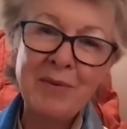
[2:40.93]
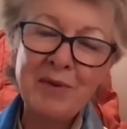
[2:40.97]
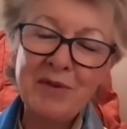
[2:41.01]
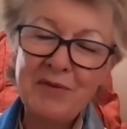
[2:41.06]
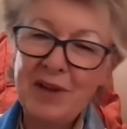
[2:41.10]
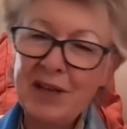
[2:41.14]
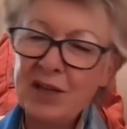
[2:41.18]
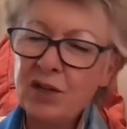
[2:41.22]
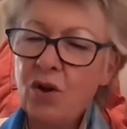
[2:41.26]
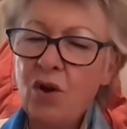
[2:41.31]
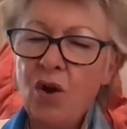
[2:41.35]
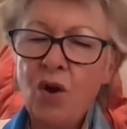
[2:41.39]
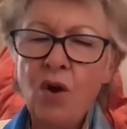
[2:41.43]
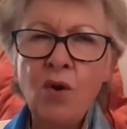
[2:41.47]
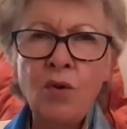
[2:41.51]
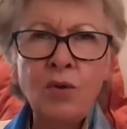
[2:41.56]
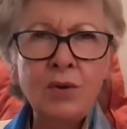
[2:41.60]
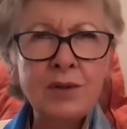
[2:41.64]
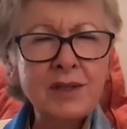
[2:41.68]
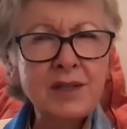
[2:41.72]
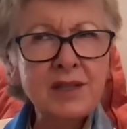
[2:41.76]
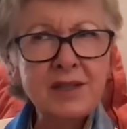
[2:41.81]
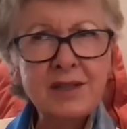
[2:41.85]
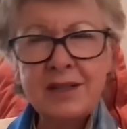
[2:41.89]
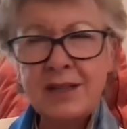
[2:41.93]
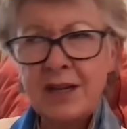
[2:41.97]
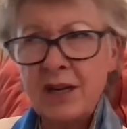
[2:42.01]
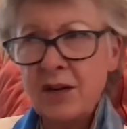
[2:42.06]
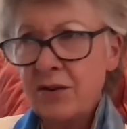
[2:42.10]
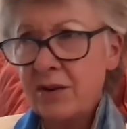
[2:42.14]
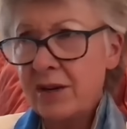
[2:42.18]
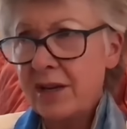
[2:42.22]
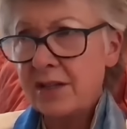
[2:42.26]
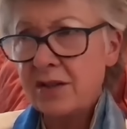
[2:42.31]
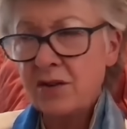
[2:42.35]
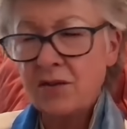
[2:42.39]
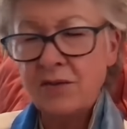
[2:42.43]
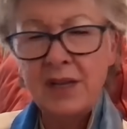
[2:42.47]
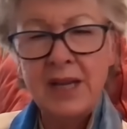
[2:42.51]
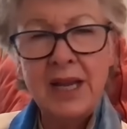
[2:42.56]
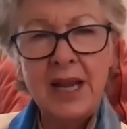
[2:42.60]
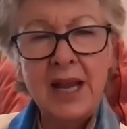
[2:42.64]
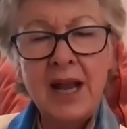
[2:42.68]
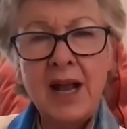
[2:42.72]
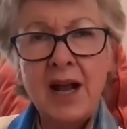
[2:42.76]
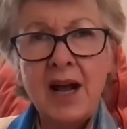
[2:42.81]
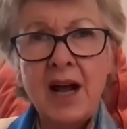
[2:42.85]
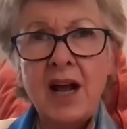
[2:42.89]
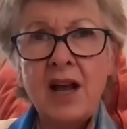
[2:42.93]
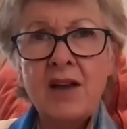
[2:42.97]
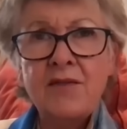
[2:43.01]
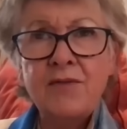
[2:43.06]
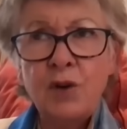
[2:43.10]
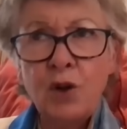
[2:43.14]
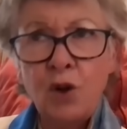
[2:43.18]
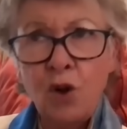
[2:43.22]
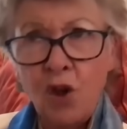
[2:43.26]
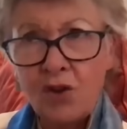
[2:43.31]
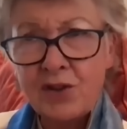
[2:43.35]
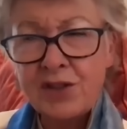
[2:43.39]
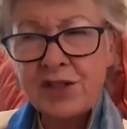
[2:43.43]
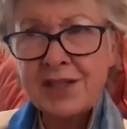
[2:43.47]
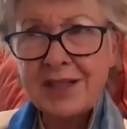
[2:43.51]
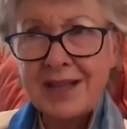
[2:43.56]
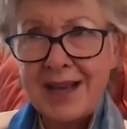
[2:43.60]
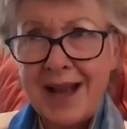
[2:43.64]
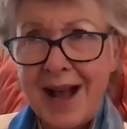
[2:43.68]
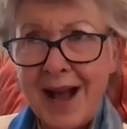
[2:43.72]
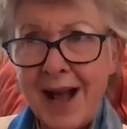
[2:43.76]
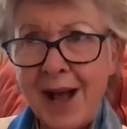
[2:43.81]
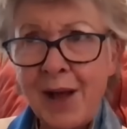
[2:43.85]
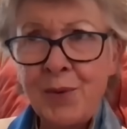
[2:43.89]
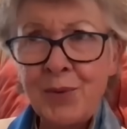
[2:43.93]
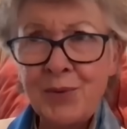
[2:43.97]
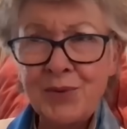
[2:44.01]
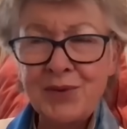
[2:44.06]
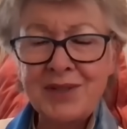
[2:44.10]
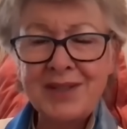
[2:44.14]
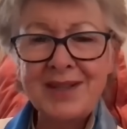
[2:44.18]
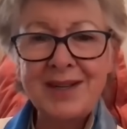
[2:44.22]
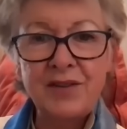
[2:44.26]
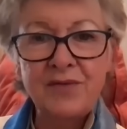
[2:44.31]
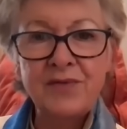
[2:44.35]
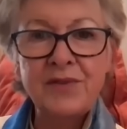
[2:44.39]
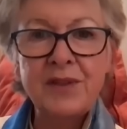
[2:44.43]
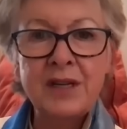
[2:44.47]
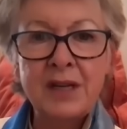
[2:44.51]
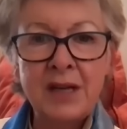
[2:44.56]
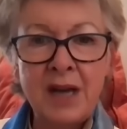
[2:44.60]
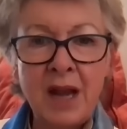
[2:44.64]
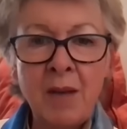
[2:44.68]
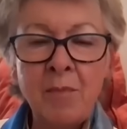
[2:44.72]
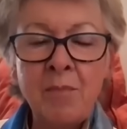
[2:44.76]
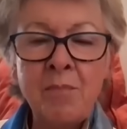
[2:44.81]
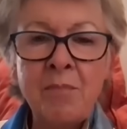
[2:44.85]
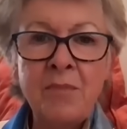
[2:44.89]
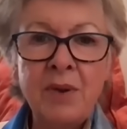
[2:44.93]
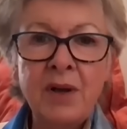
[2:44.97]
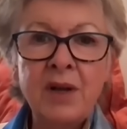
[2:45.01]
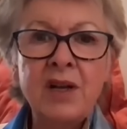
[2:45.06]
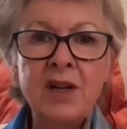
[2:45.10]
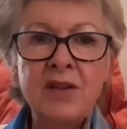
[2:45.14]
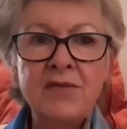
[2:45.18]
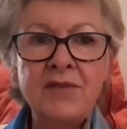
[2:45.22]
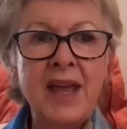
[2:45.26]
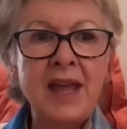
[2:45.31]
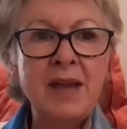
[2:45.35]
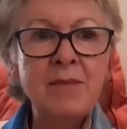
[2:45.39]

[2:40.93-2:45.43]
We've had a whole series of, I've lost count of the number of